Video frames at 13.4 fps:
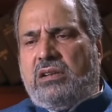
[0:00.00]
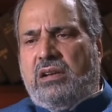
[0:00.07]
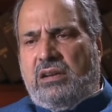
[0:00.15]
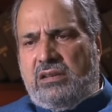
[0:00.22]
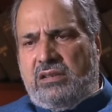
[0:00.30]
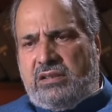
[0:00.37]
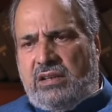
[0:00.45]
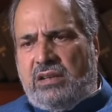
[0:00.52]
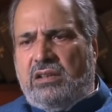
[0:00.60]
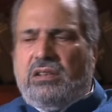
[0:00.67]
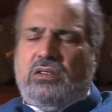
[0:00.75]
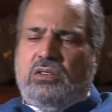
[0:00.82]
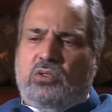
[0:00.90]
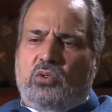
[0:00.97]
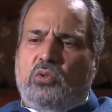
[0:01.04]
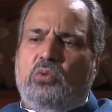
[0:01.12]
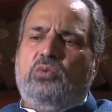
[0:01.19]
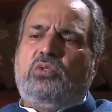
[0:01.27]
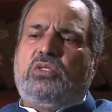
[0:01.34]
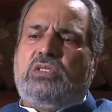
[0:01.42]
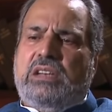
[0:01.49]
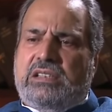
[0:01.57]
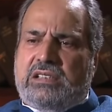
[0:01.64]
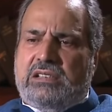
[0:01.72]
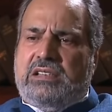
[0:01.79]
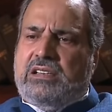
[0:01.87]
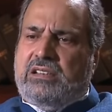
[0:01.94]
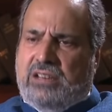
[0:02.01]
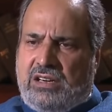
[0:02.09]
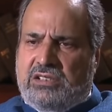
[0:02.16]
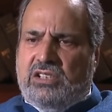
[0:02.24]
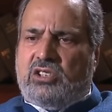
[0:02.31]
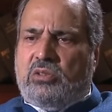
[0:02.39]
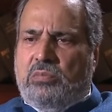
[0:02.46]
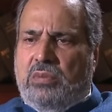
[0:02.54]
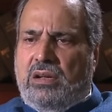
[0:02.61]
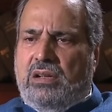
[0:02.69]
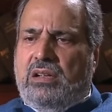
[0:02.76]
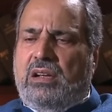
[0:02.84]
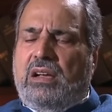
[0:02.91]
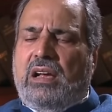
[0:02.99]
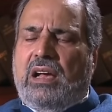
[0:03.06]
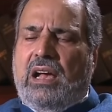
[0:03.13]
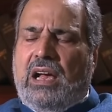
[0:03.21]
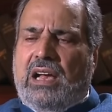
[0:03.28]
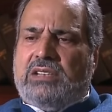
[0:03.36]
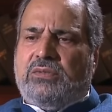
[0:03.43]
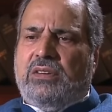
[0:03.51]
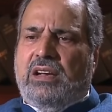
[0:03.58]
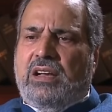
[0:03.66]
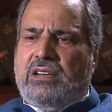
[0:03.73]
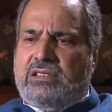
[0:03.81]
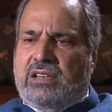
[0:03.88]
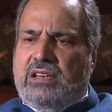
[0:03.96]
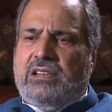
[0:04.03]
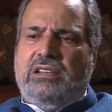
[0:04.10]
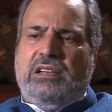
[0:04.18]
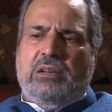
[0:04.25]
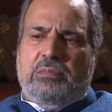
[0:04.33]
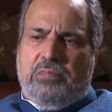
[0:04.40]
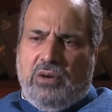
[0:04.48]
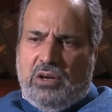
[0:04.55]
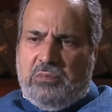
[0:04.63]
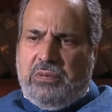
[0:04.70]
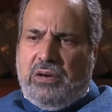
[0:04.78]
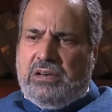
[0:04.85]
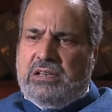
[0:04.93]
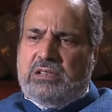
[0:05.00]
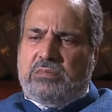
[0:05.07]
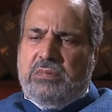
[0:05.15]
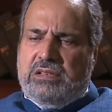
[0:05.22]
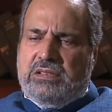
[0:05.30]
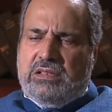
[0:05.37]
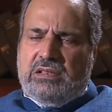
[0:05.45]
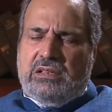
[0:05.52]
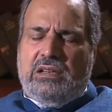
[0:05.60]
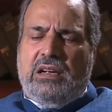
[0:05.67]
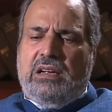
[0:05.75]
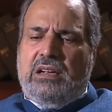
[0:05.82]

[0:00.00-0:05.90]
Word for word: Karan Singh, who stated in Rajya Sabha as well as in the all parties meeting,